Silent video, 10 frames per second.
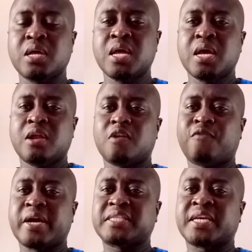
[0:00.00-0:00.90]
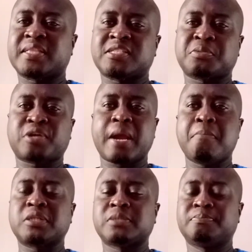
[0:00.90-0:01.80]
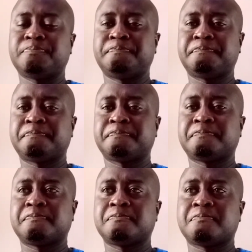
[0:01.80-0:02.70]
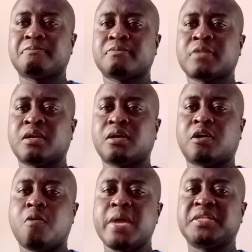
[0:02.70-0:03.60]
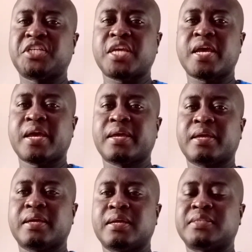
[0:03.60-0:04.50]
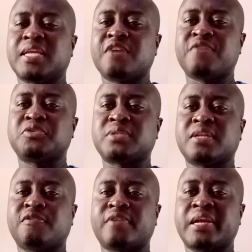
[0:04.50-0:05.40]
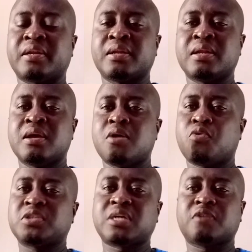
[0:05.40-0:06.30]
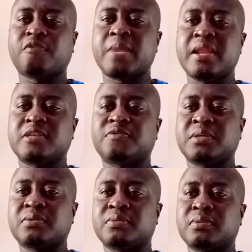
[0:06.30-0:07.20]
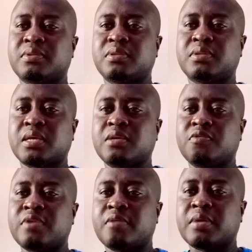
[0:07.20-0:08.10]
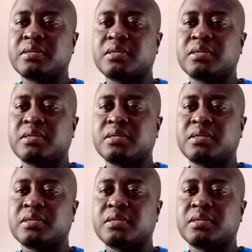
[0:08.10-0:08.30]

Don't forget to hit the subscribe button, comment, share, and tell a friend to tell a friend. Watch out for my next video. Thank you very much.